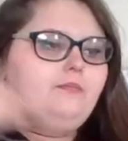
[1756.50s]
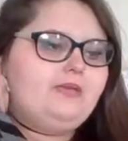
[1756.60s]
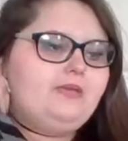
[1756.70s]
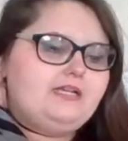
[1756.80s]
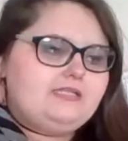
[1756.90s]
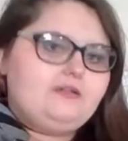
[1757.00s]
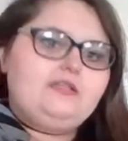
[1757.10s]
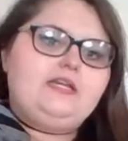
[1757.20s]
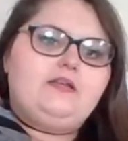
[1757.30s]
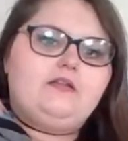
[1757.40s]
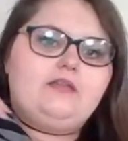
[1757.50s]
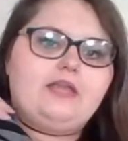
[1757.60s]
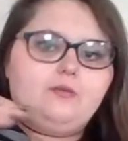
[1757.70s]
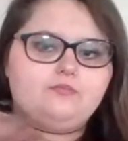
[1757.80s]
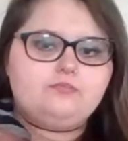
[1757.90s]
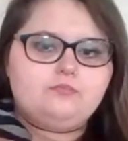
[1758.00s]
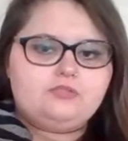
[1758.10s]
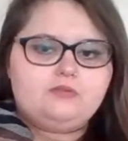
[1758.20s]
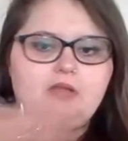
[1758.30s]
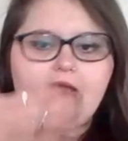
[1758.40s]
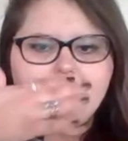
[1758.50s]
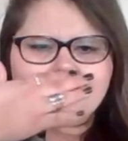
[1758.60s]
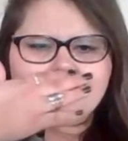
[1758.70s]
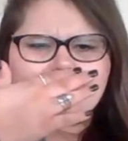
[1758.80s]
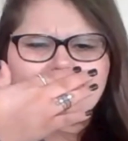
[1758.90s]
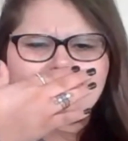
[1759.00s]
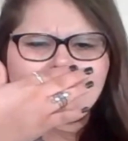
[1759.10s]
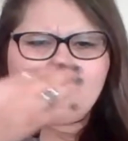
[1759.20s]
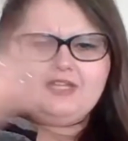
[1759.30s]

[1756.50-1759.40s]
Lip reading: Because literally, like, I've explained this before,